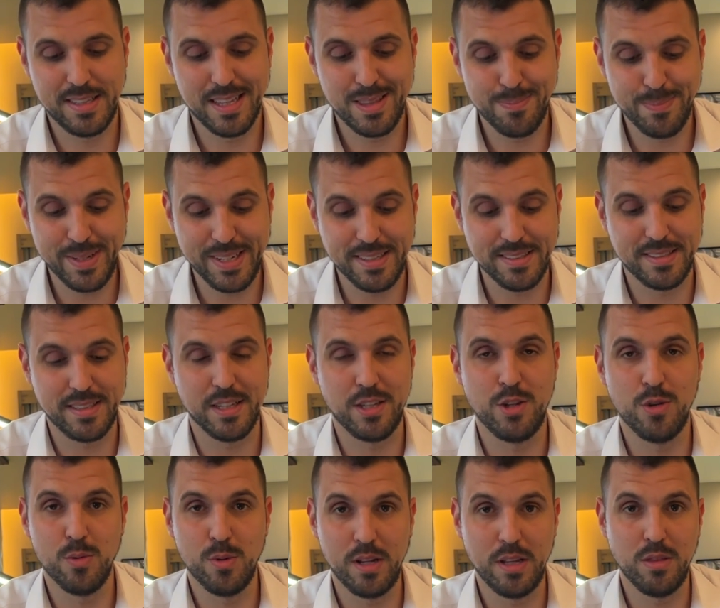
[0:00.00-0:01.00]
That means that
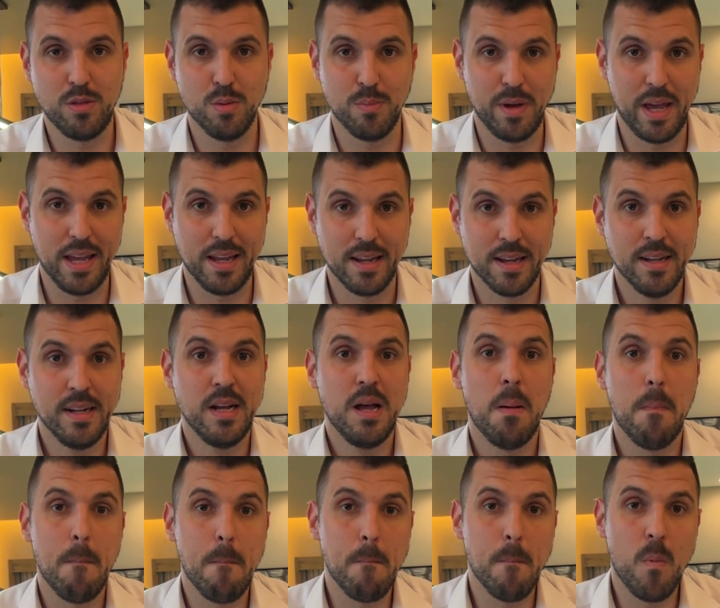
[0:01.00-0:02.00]
you need to make
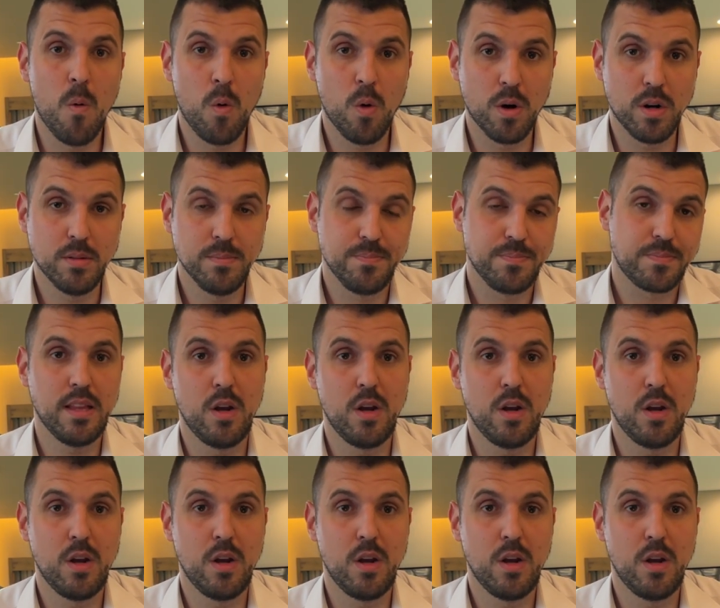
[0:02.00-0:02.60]
more